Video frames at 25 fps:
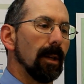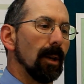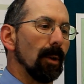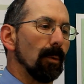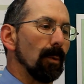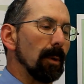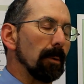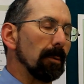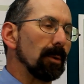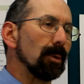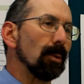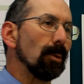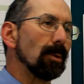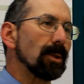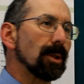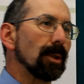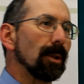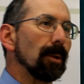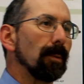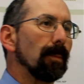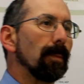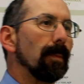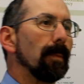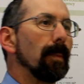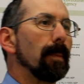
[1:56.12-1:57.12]
We would
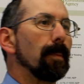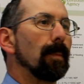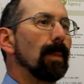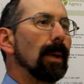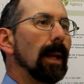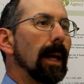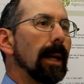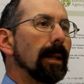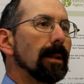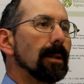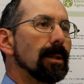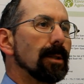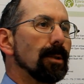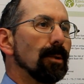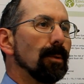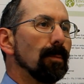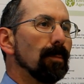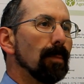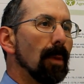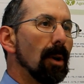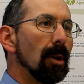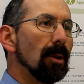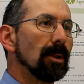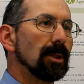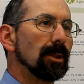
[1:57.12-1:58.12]
also plan to
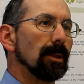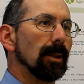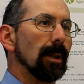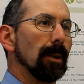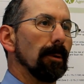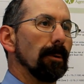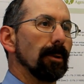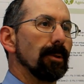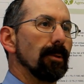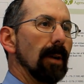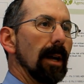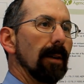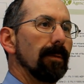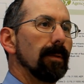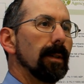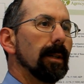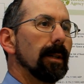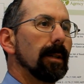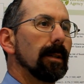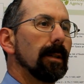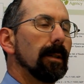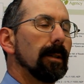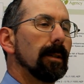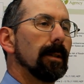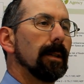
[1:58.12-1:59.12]
marshal our traffic
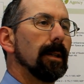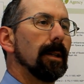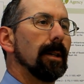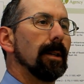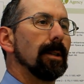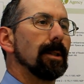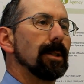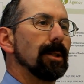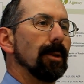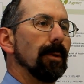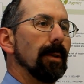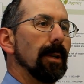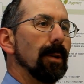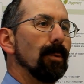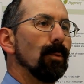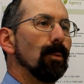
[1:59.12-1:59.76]
so that it